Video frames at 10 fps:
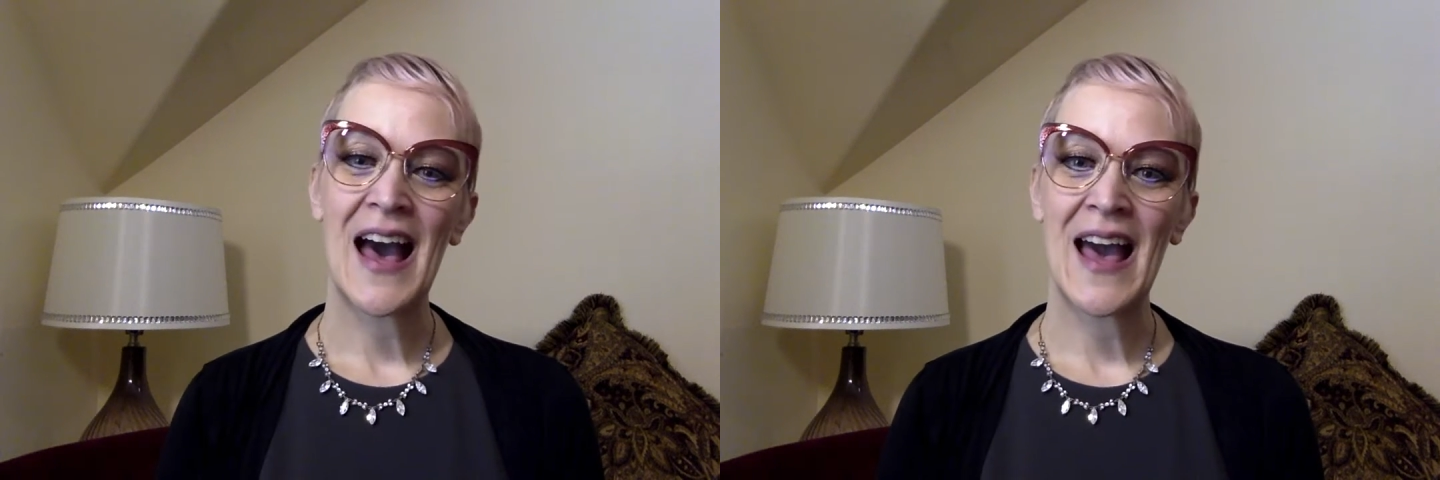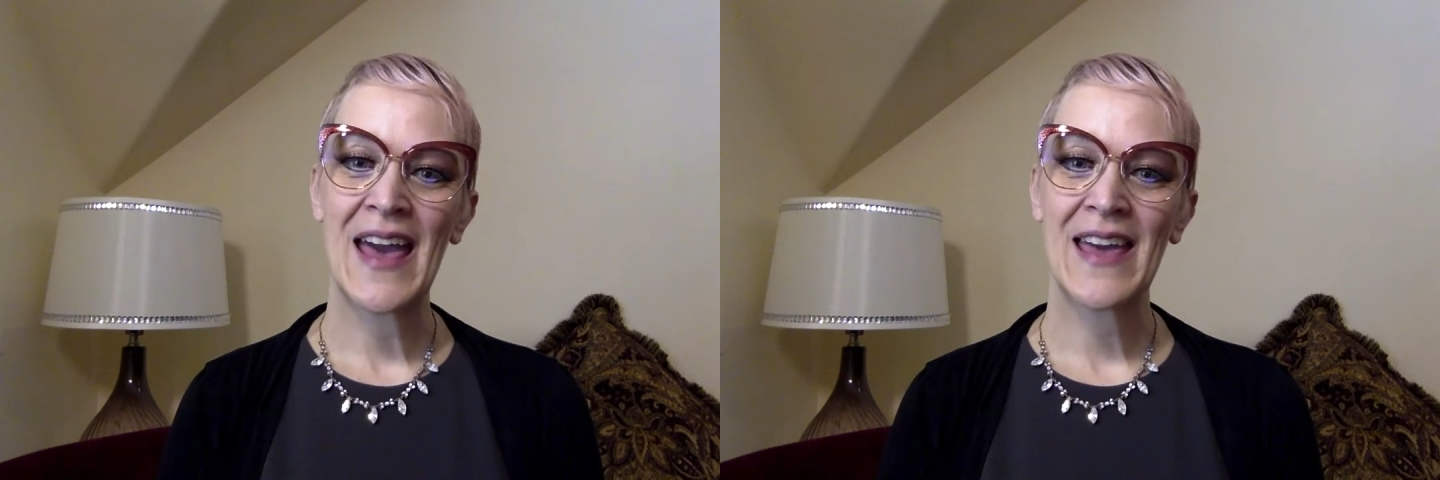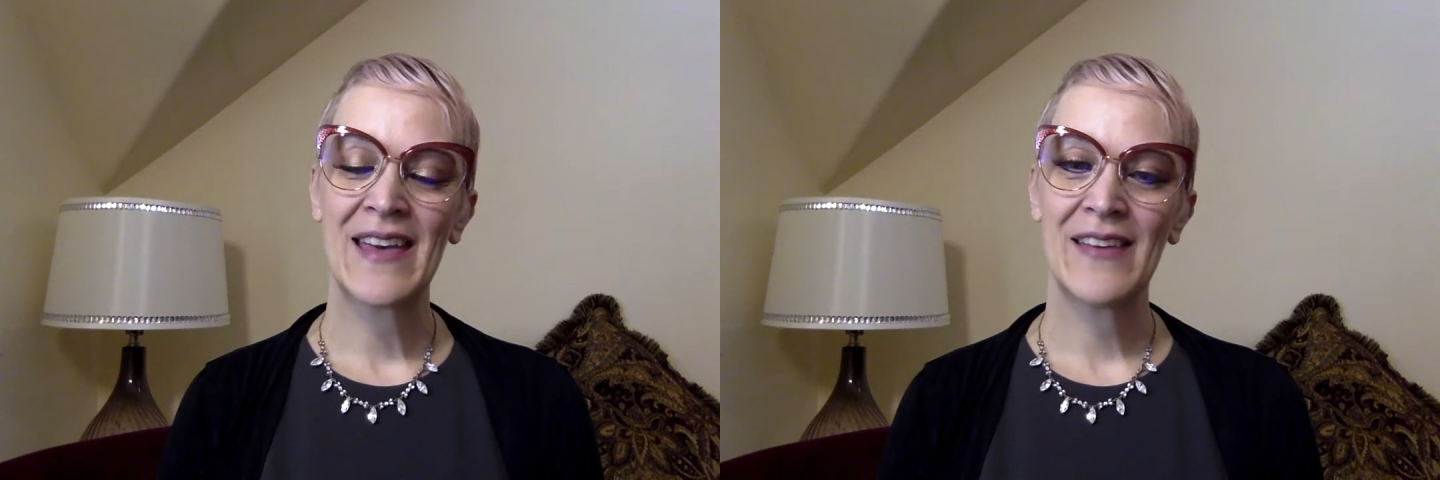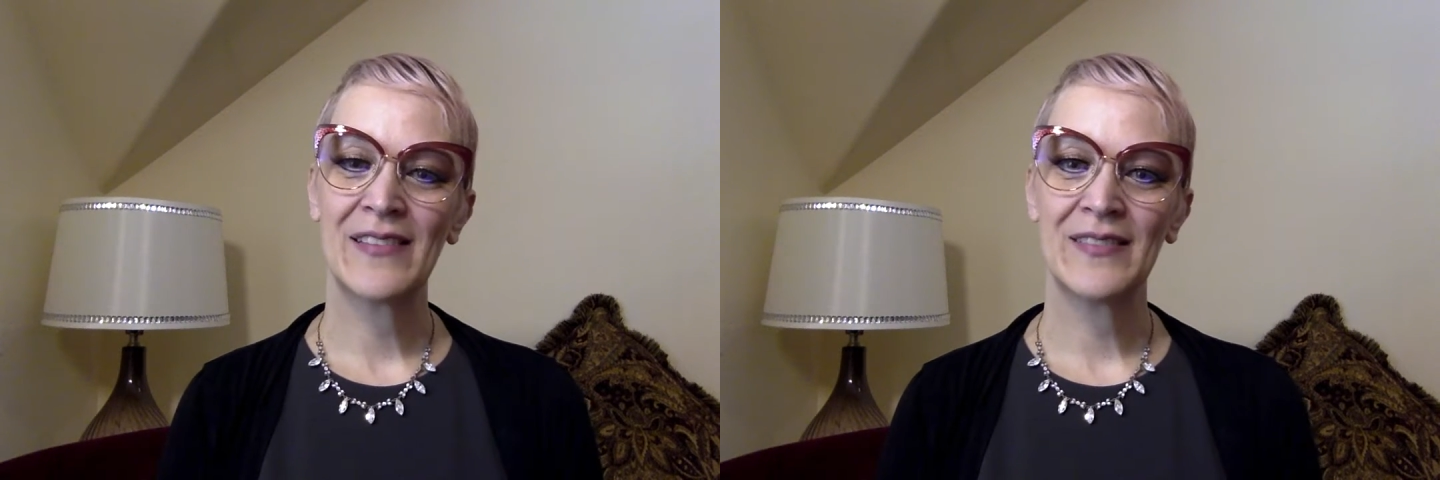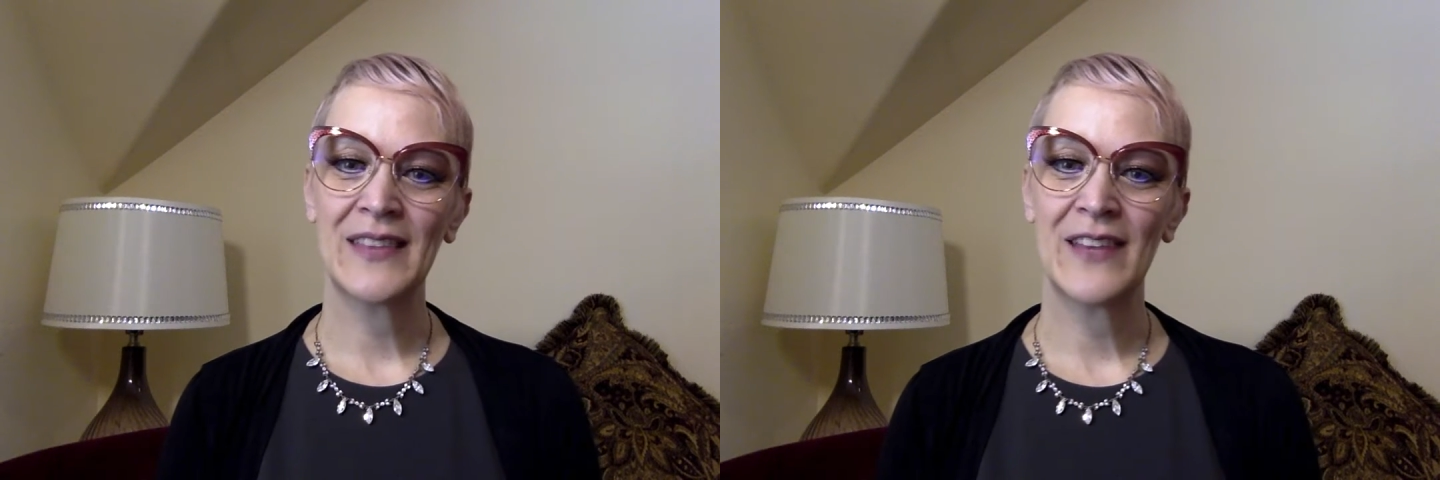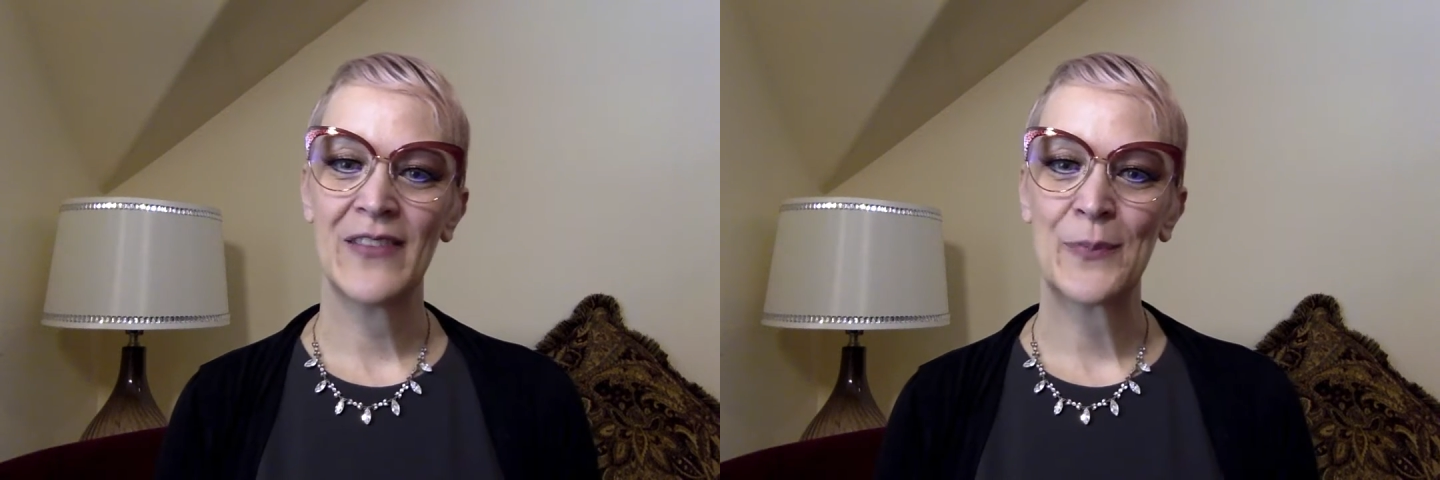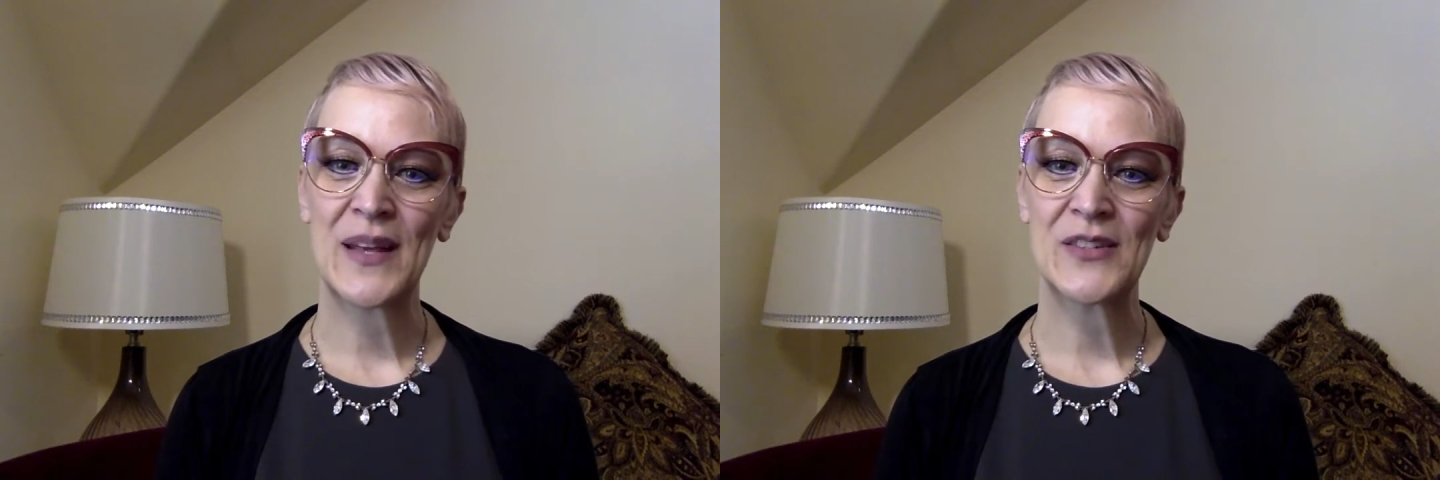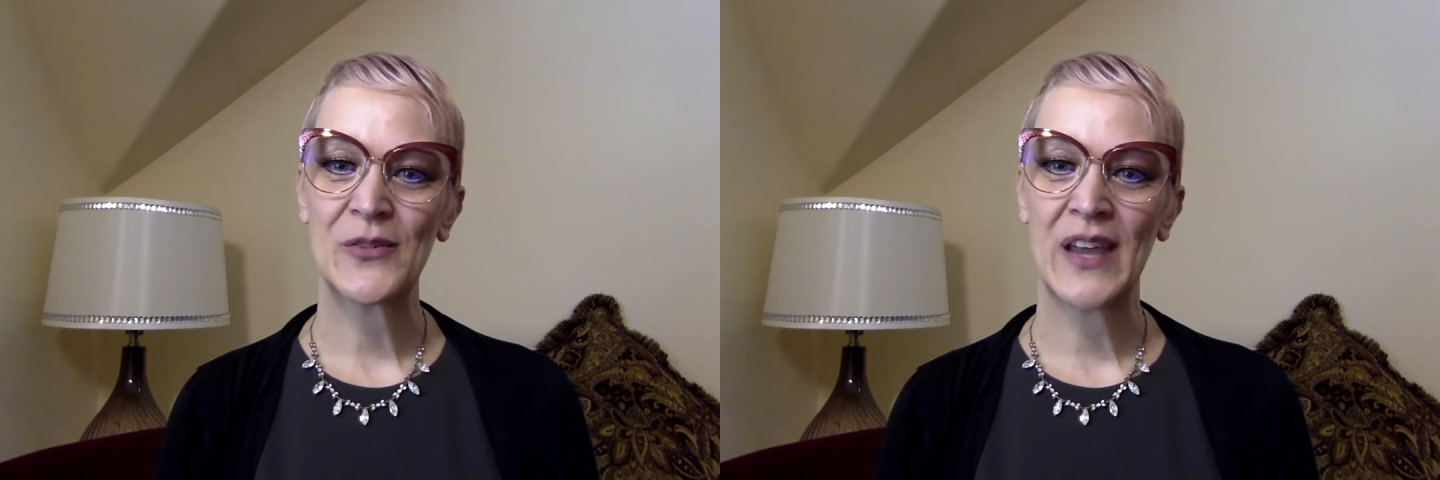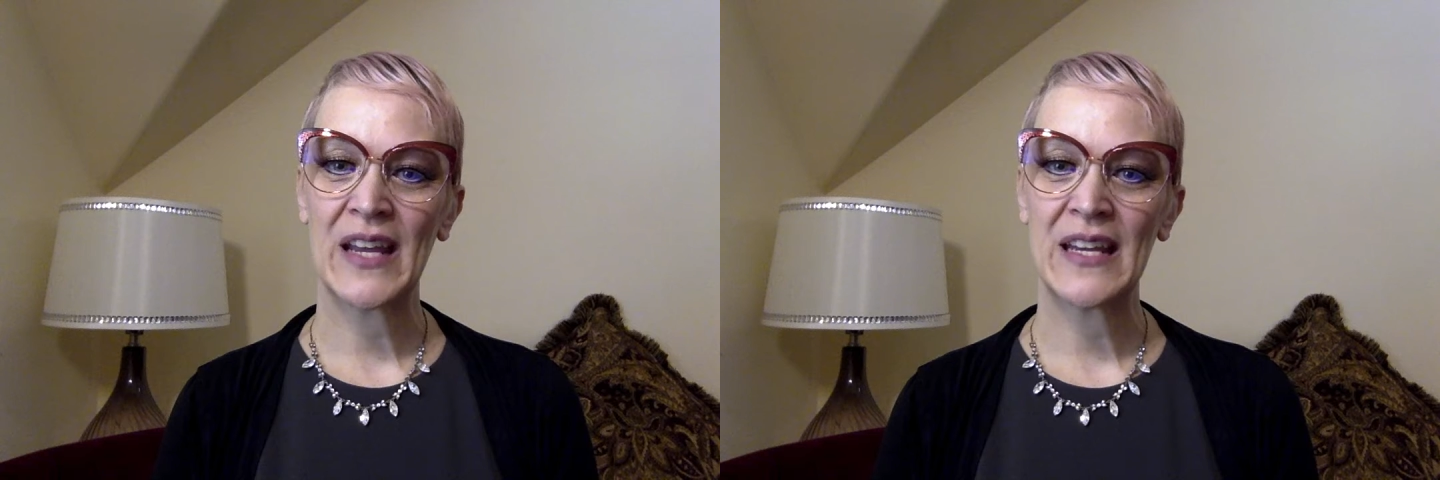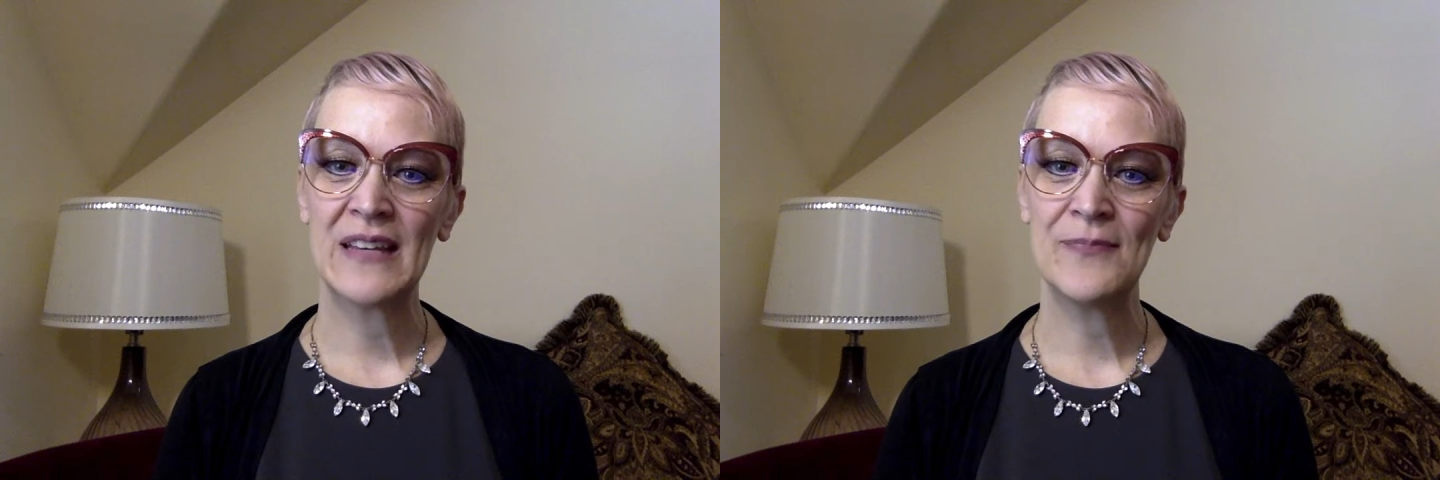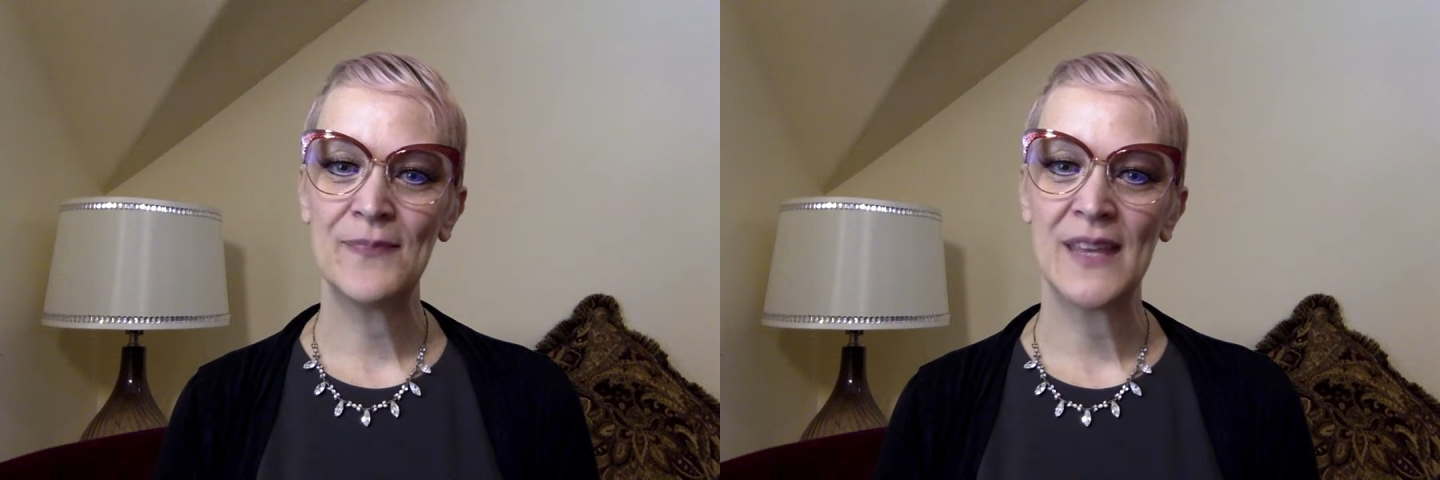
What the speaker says: I live in Pennsylvania